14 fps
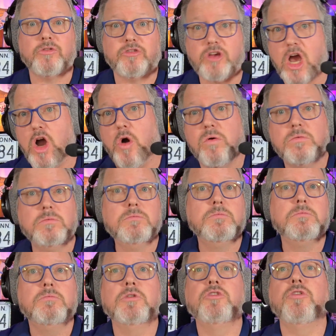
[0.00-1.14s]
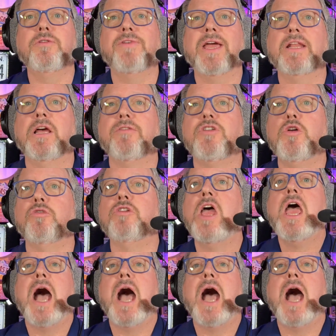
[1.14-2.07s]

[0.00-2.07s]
so we'll do the van life news.